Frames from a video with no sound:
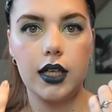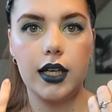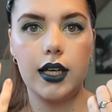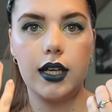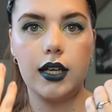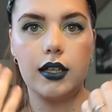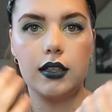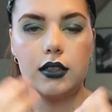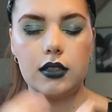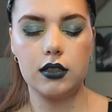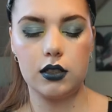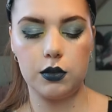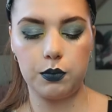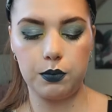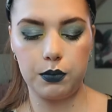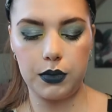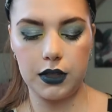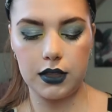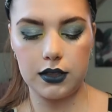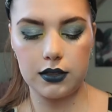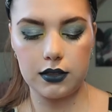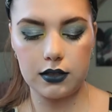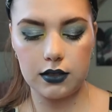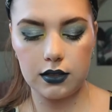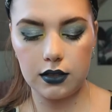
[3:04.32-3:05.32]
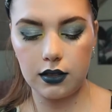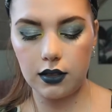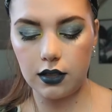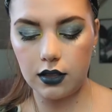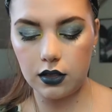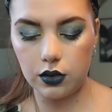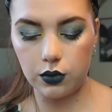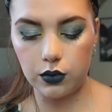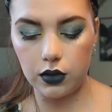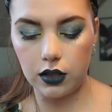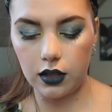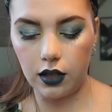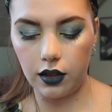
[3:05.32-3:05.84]
hand is best?
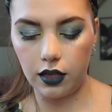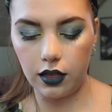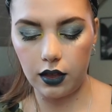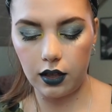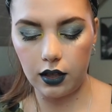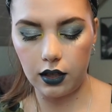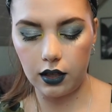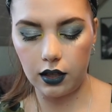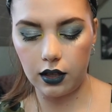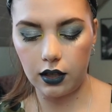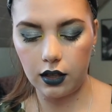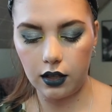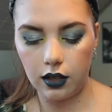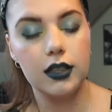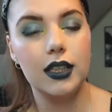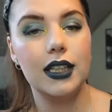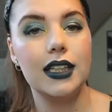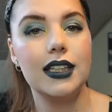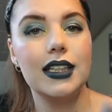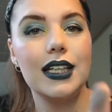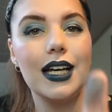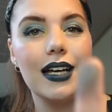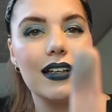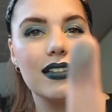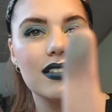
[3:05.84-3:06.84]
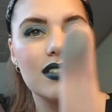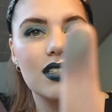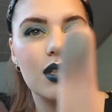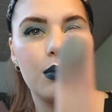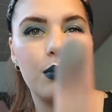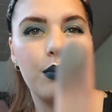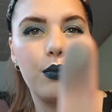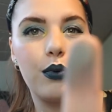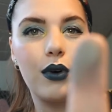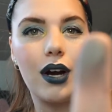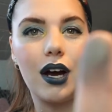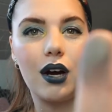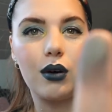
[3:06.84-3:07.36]
This one I think. It has some
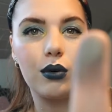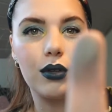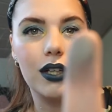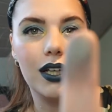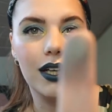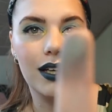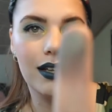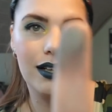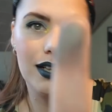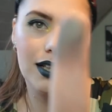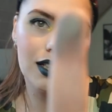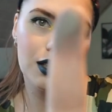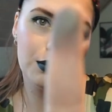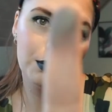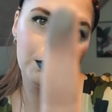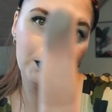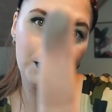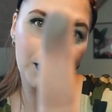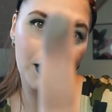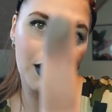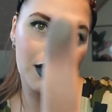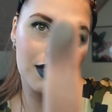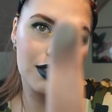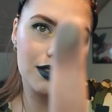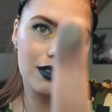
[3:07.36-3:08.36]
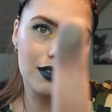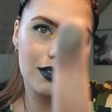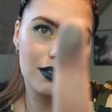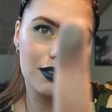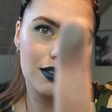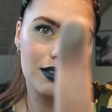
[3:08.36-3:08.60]
brown in it, but